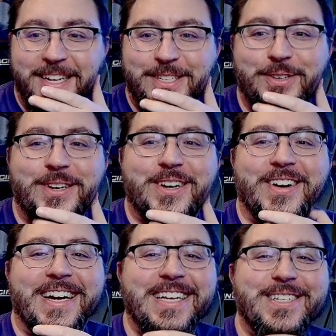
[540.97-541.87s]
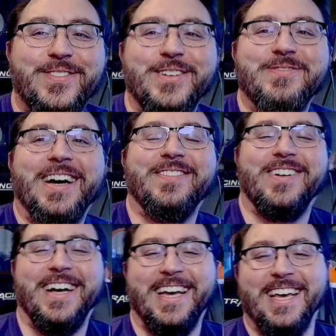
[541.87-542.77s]
2 and greetings from my
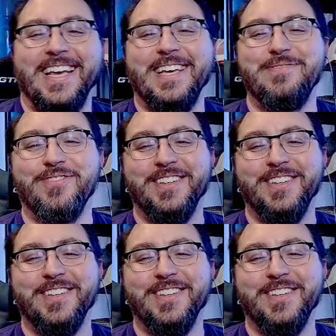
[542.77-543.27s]
wife.